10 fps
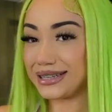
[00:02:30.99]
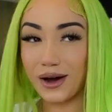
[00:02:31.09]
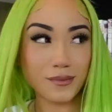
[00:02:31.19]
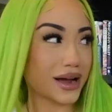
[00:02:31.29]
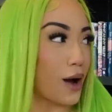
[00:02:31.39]

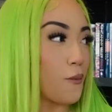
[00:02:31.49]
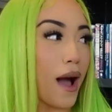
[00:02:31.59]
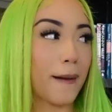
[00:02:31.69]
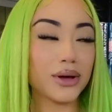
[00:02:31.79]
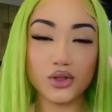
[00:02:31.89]
Oh my god, what
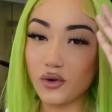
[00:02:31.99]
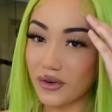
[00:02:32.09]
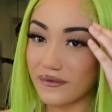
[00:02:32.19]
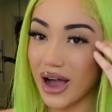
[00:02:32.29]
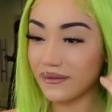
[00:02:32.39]
I'm gonna do
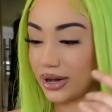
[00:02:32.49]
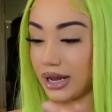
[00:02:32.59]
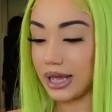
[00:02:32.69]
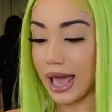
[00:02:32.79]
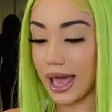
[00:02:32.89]
for
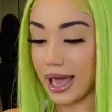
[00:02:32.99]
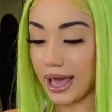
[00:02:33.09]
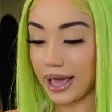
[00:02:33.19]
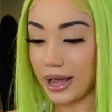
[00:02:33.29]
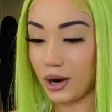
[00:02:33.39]

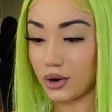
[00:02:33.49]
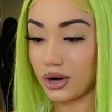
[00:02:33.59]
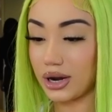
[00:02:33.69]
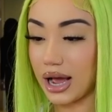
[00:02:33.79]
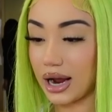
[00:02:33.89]
500K? Hold
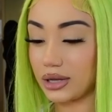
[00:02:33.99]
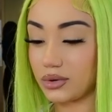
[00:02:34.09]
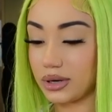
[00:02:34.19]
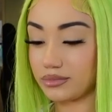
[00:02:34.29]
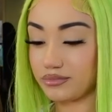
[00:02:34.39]

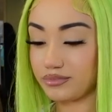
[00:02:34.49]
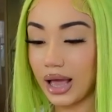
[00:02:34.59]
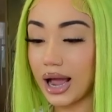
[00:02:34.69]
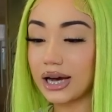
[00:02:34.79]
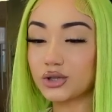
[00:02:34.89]
on,
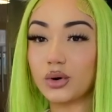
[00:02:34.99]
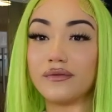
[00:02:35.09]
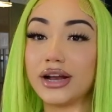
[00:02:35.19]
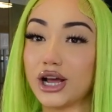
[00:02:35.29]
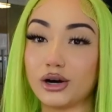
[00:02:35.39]
I gotta do a
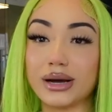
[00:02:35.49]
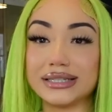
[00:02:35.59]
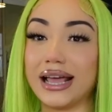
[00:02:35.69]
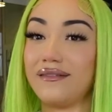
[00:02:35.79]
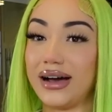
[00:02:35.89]
video because
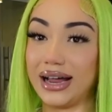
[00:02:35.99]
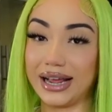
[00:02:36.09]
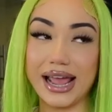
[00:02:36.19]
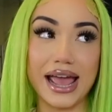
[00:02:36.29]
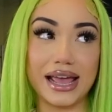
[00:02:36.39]
I hit
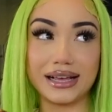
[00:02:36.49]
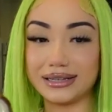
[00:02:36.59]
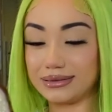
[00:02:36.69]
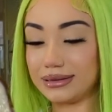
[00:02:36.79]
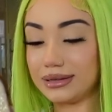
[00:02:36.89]
500K.
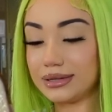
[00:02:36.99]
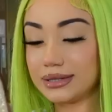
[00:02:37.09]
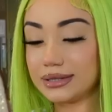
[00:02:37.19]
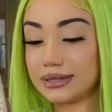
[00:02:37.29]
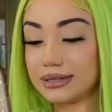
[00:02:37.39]

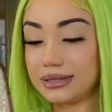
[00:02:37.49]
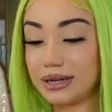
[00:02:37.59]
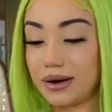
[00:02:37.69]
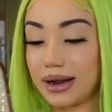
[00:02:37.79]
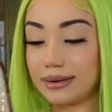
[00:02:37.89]
You
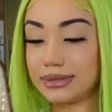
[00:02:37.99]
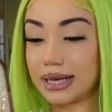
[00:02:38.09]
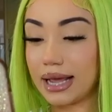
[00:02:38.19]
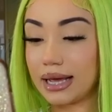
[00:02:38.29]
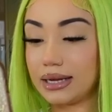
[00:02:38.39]
know what I'm
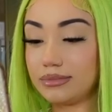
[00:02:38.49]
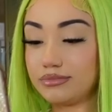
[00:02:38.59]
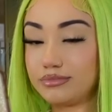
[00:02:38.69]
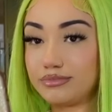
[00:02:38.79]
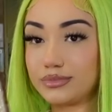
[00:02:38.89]
saying?
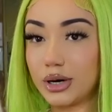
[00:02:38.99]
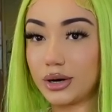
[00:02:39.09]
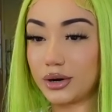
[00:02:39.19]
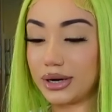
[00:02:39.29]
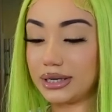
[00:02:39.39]

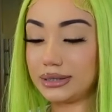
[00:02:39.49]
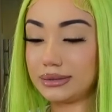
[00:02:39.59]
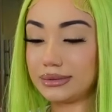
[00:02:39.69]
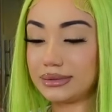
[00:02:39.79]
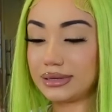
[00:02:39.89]
Hold on.
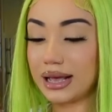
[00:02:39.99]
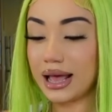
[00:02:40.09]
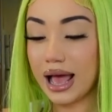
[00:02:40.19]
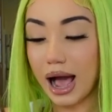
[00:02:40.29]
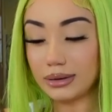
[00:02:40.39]

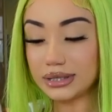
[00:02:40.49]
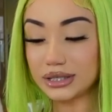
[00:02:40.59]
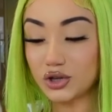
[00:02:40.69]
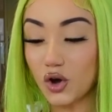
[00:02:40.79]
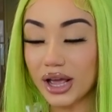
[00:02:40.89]
I was
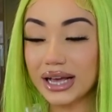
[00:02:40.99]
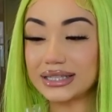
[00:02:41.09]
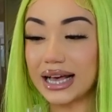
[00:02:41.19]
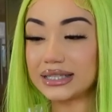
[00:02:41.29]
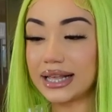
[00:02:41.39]
just talking because
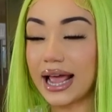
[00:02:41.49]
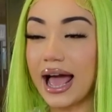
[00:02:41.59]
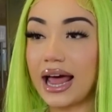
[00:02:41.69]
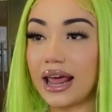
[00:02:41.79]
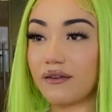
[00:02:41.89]
last night I
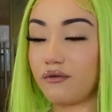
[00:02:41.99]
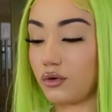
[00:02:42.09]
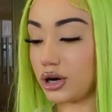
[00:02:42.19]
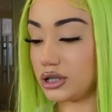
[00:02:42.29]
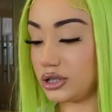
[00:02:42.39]
had like
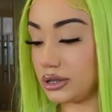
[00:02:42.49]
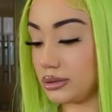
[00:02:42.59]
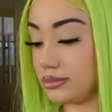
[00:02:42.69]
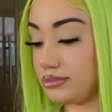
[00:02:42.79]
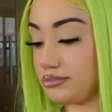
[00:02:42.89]
400.